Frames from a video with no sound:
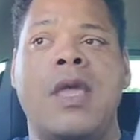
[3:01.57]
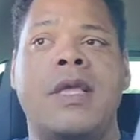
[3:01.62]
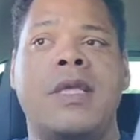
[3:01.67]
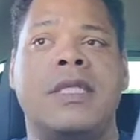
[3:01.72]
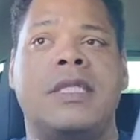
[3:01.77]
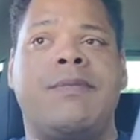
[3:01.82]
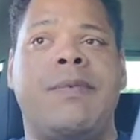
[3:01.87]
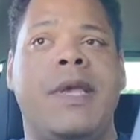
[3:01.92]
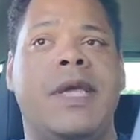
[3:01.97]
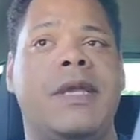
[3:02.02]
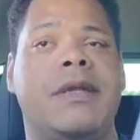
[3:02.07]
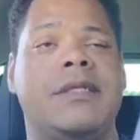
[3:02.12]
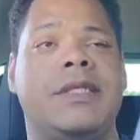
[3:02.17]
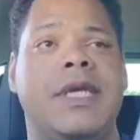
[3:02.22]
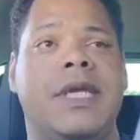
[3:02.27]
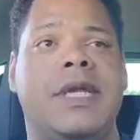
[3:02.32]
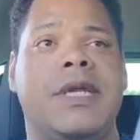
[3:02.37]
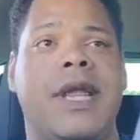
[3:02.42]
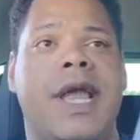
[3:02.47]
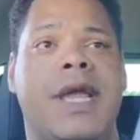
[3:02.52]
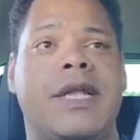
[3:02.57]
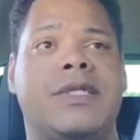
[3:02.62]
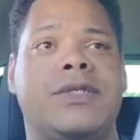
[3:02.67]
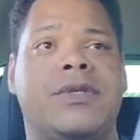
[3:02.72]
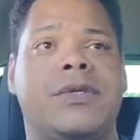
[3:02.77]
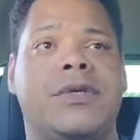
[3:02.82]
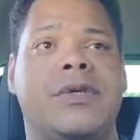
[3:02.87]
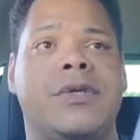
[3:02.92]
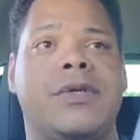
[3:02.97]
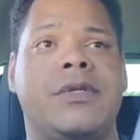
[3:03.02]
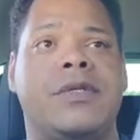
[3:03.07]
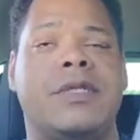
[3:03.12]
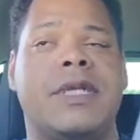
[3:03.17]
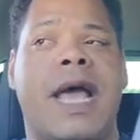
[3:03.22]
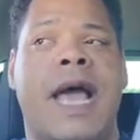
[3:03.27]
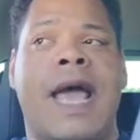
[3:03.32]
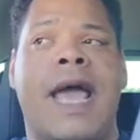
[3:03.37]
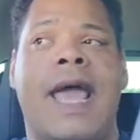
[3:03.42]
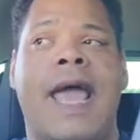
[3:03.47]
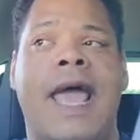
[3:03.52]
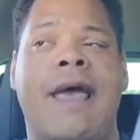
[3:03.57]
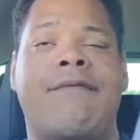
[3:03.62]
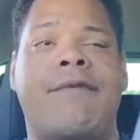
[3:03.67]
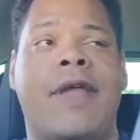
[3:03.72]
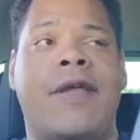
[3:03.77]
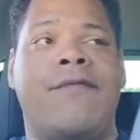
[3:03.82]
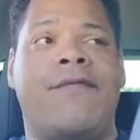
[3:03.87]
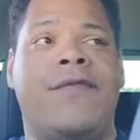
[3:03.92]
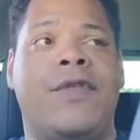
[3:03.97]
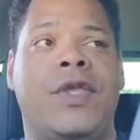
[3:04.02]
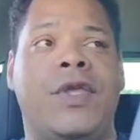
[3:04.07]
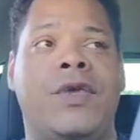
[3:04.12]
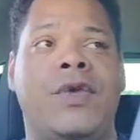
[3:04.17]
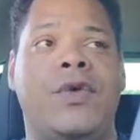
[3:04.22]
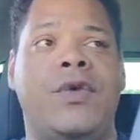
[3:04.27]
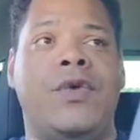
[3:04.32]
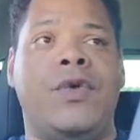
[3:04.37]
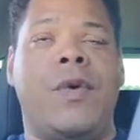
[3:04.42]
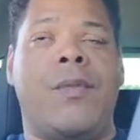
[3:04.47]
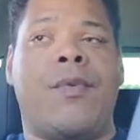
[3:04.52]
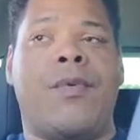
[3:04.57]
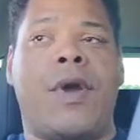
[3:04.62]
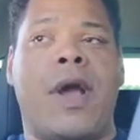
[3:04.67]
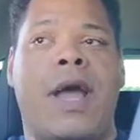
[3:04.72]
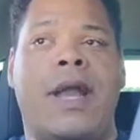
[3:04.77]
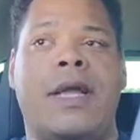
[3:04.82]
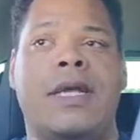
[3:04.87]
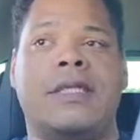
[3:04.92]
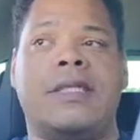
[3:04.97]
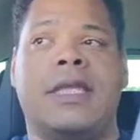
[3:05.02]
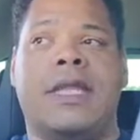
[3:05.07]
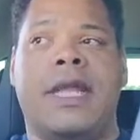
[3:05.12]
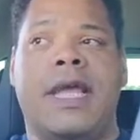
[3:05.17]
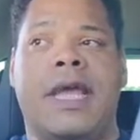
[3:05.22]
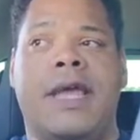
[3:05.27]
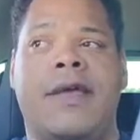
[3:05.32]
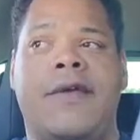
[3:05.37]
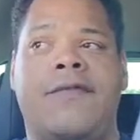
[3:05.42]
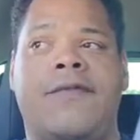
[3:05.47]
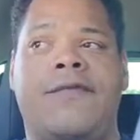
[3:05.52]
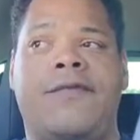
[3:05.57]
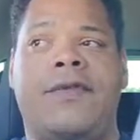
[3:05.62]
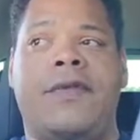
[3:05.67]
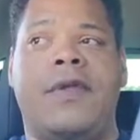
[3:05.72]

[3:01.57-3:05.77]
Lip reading: Speaking of TYKANATURALS, I have a few products left.